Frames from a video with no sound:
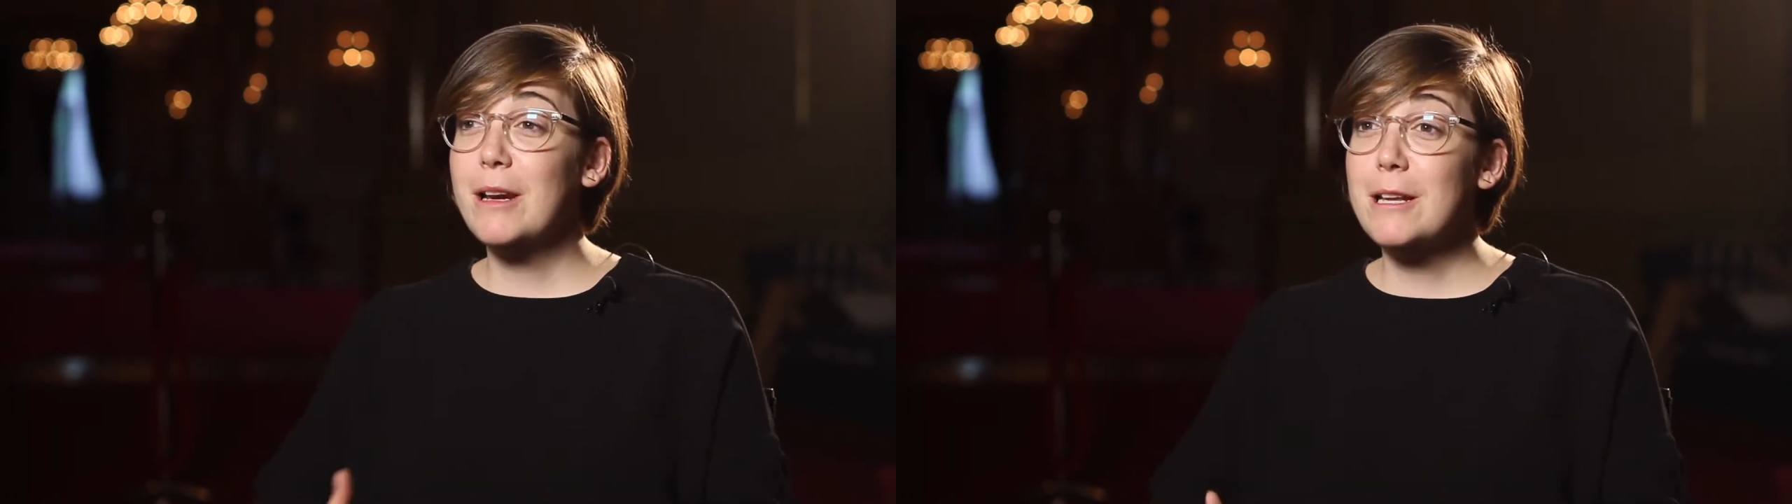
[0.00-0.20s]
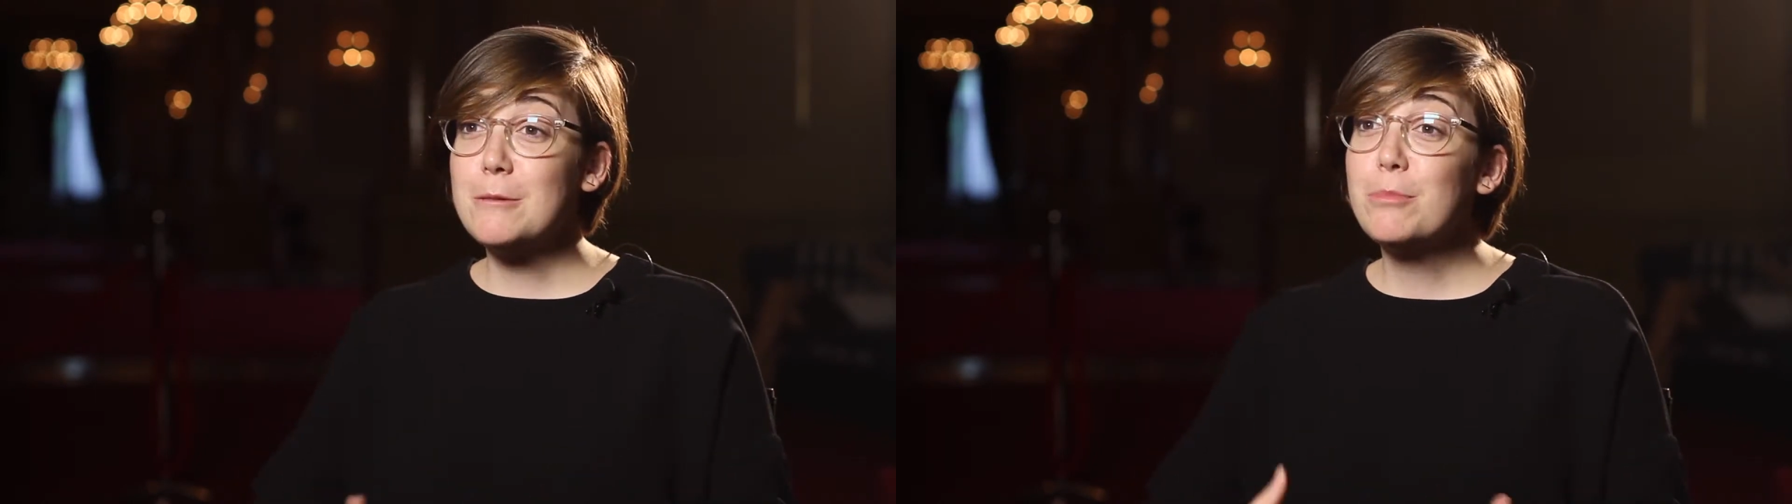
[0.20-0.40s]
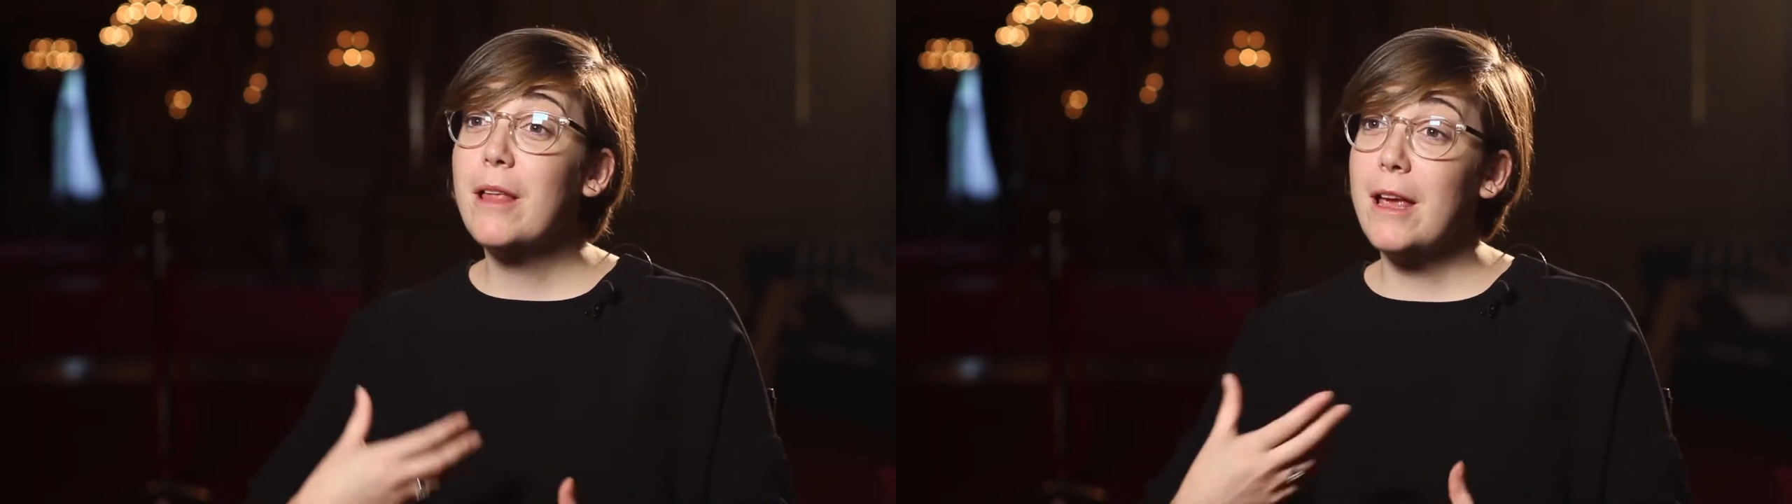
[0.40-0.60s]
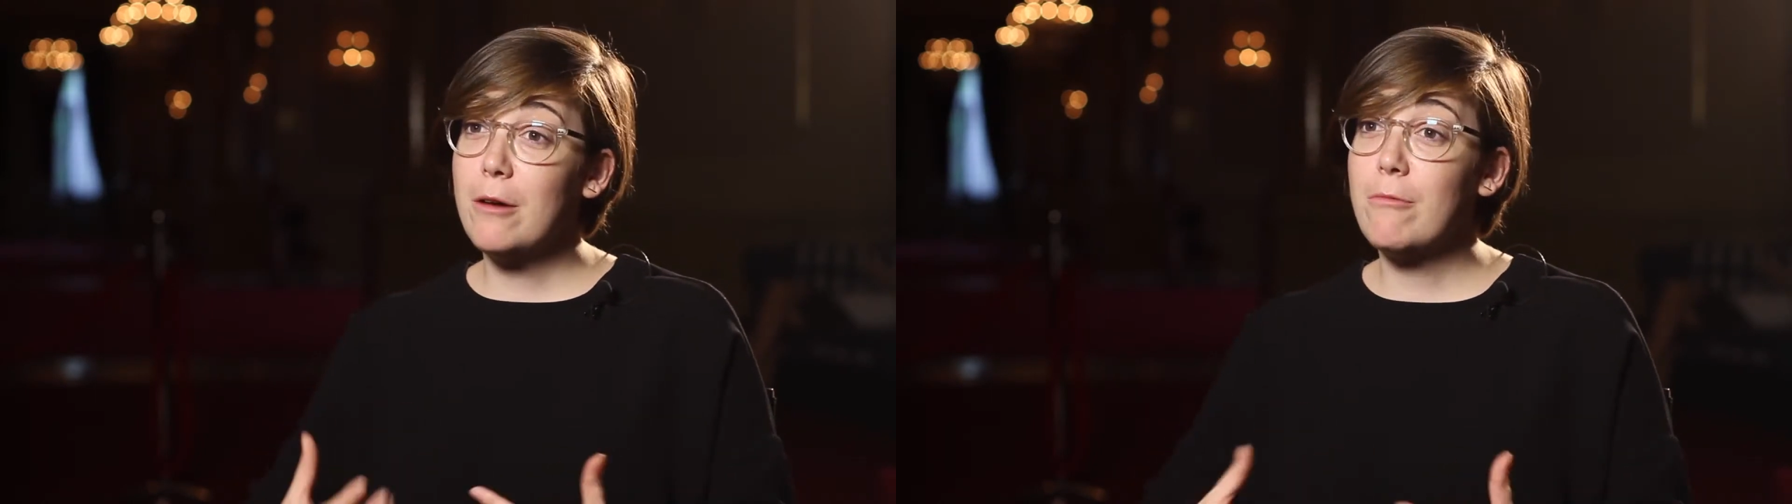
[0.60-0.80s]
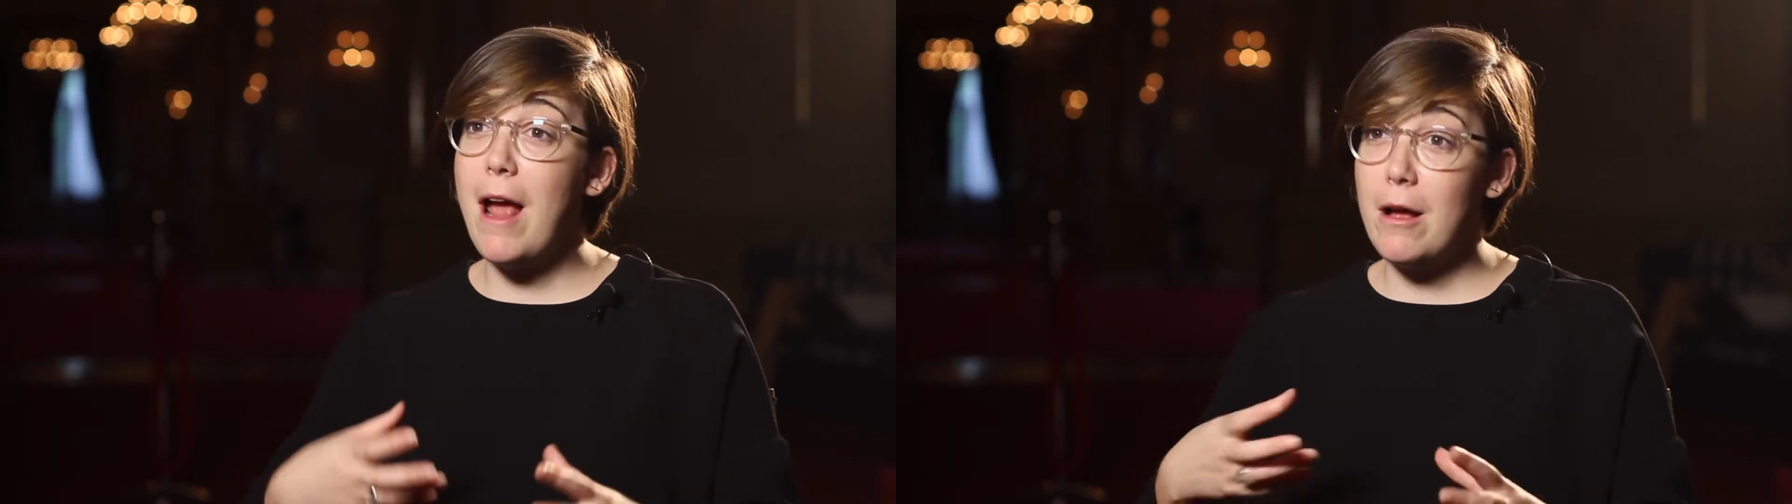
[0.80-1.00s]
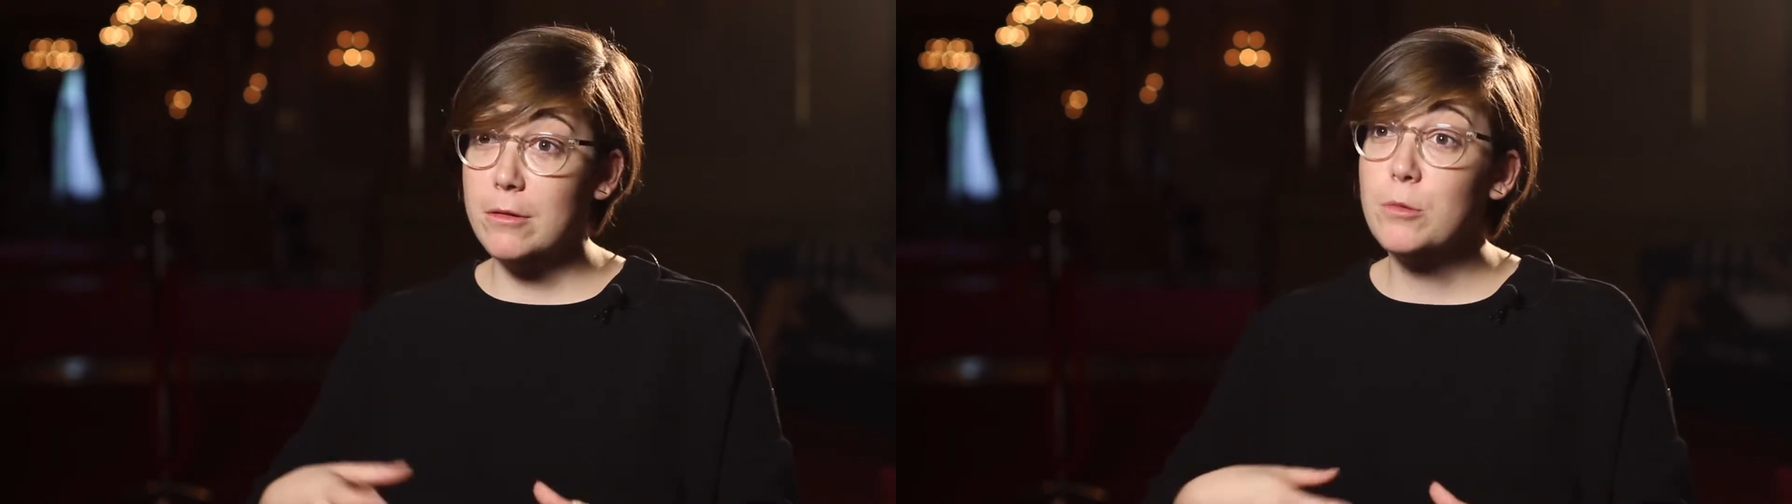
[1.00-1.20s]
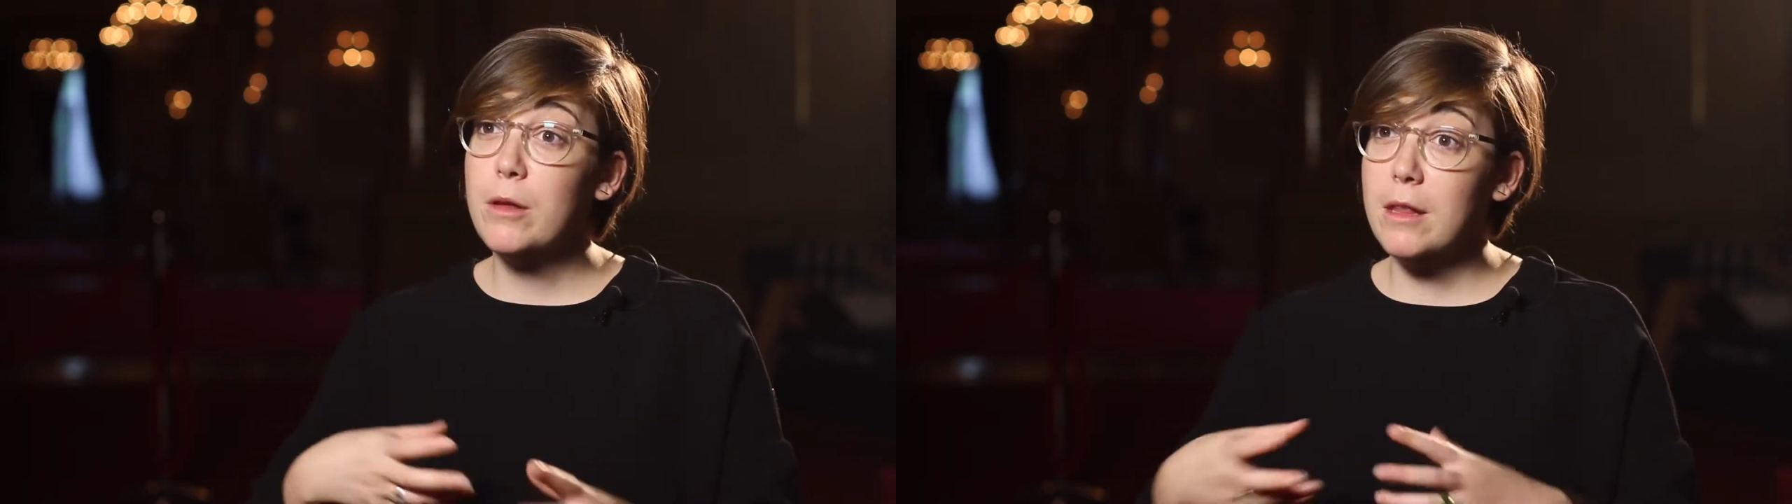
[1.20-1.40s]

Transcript: but it's playing around